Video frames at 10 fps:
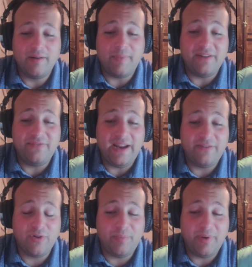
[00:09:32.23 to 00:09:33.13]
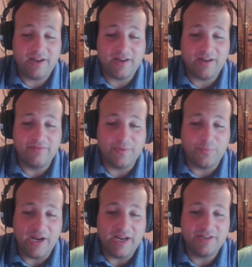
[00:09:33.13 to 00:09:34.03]
My Lowry. My favorite pick of the
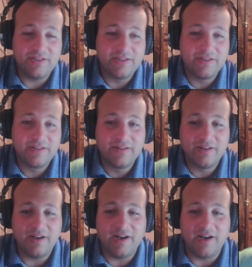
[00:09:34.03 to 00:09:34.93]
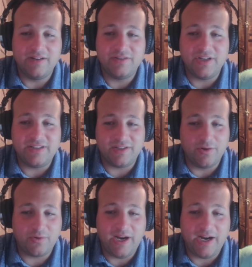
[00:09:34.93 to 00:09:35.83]
range, uh, Jason
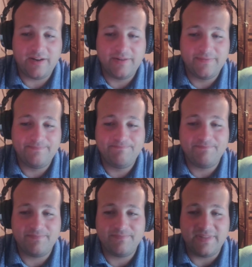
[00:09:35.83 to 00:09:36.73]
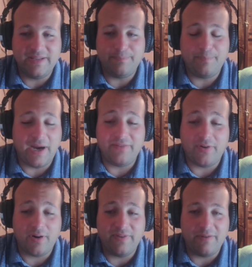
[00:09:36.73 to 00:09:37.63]
Kokrak. By
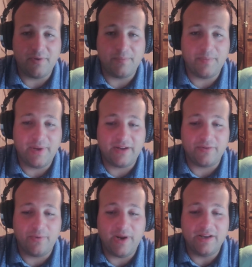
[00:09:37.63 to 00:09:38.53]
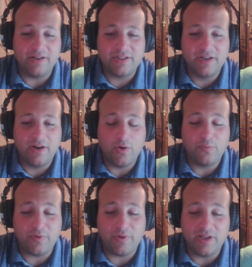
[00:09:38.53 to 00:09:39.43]
far favorite pick of the range.
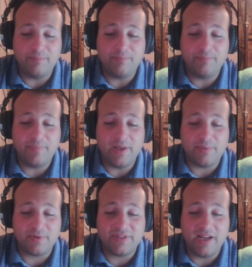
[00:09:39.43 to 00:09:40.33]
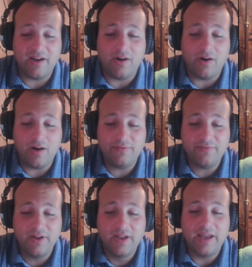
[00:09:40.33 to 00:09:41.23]
Hopefully, like it. Stay off.
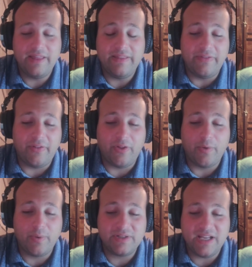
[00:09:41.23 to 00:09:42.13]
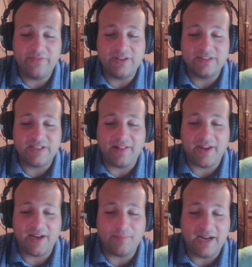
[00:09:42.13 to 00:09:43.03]
Like it. And then the lower sevens, I
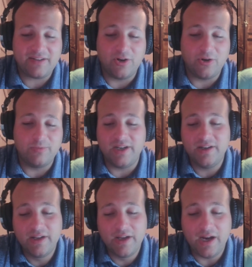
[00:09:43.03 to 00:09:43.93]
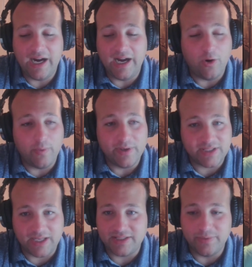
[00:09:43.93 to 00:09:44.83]
like Max Homa. I always
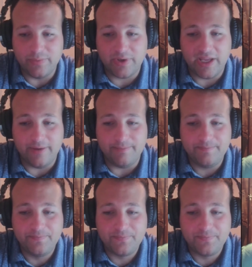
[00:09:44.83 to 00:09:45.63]
like Si Woo Kim.